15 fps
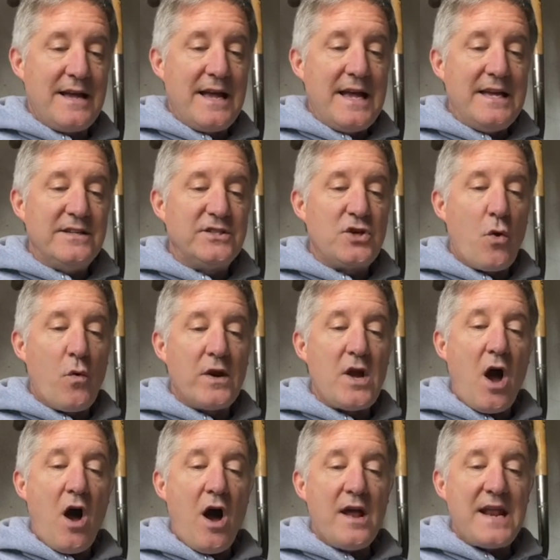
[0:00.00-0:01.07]
He is going
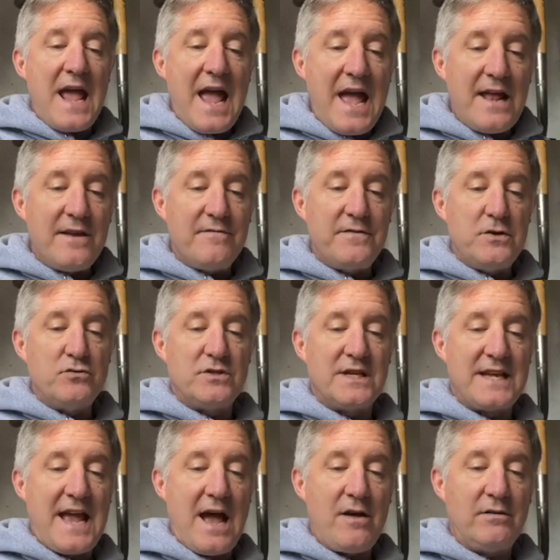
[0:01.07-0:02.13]
on ahead of you to
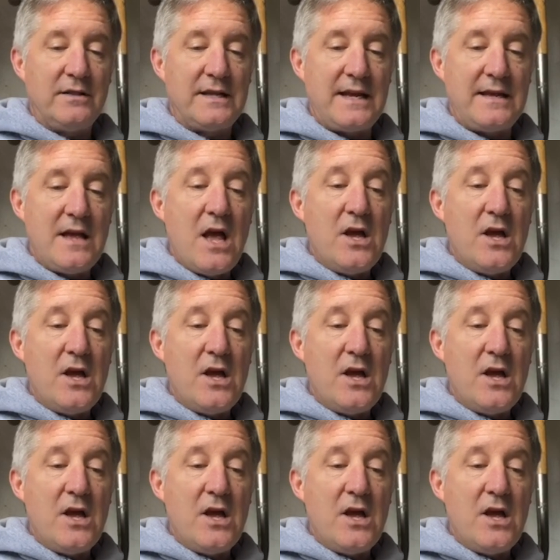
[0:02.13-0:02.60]
Galilee.